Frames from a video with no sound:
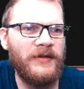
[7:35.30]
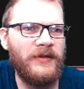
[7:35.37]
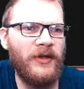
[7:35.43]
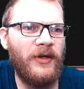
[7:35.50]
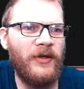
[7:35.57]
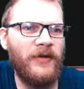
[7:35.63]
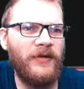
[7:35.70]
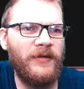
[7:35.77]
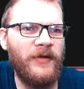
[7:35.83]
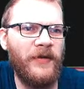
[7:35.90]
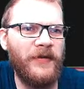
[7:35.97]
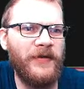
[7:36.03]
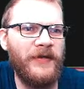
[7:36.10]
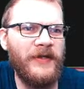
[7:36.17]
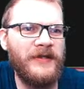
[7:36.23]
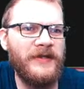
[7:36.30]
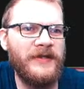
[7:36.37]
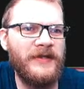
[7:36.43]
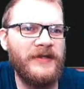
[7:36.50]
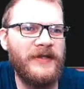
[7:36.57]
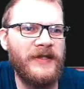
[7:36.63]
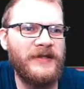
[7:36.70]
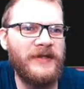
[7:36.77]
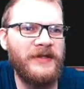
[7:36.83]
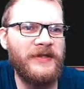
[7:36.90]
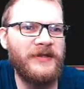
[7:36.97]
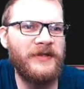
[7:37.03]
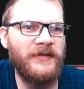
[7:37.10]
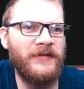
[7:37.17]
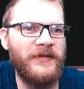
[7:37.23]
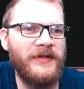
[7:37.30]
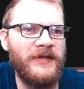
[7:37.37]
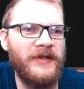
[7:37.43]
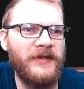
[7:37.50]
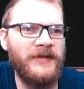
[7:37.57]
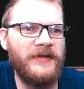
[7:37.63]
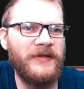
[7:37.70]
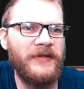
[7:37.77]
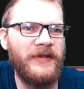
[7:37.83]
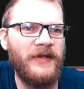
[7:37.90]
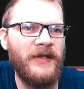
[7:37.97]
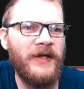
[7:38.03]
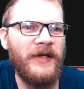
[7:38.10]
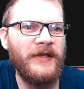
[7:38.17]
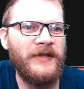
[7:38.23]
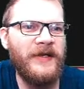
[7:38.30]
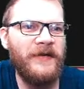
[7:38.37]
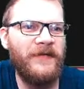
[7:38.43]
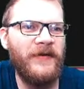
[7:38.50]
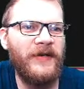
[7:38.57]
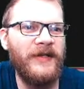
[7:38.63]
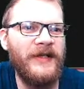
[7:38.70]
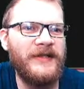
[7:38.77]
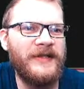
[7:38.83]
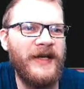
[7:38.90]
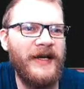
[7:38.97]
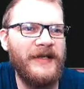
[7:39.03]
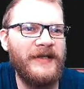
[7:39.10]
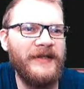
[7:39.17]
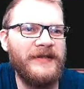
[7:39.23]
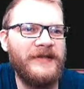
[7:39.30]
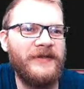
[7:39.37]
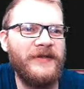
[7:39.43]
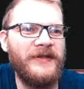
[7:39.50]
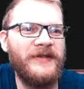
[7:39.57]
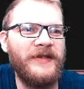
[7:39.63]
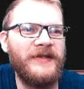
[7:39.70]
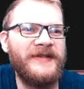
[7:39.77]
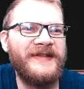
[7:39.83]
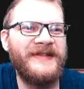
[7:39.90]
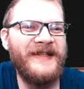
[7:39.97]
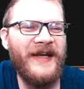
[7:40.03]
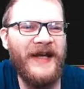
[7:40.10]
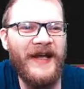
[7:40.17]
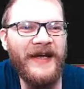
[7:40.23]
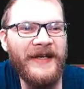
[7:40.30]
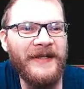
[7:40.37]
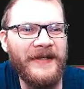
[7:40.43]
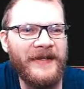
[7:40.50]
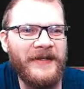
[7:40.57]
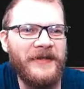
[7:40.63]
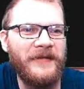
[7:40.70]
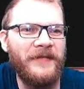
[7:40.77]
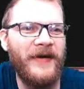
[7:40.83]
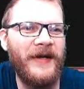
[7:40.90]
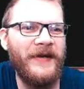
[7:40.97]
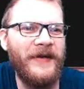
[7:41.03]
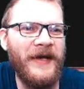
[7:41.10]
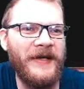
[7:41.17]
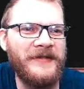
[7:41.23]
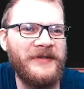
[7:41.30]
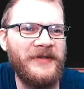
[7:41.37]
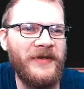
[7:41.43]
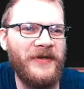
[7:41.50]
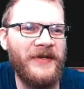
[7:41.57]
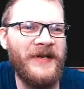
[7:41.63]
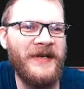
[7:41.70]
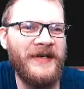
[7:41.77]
no, no increase in 6 stashing, just on crystals. Tier 4 class catalyst crystals, 10. And that's good.